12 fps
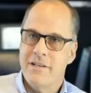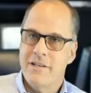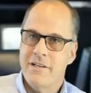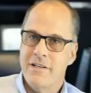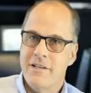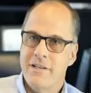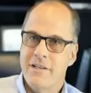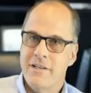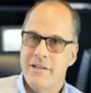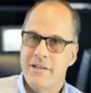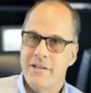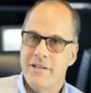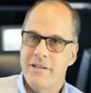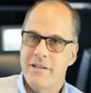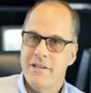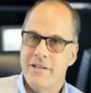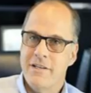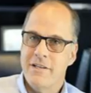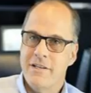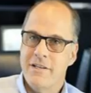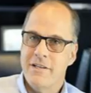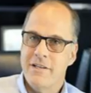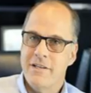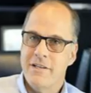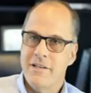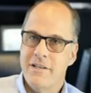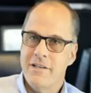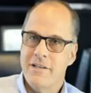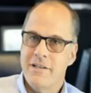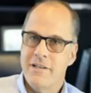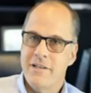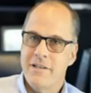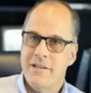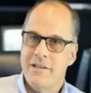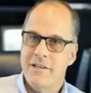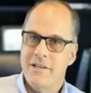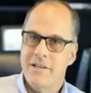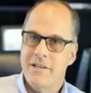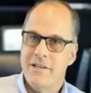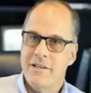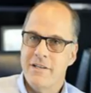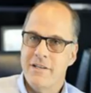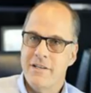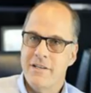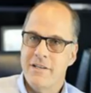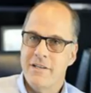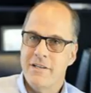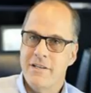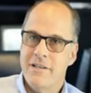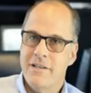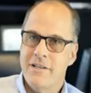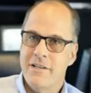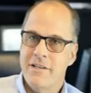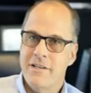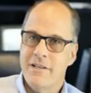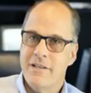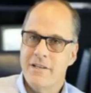(not speaking)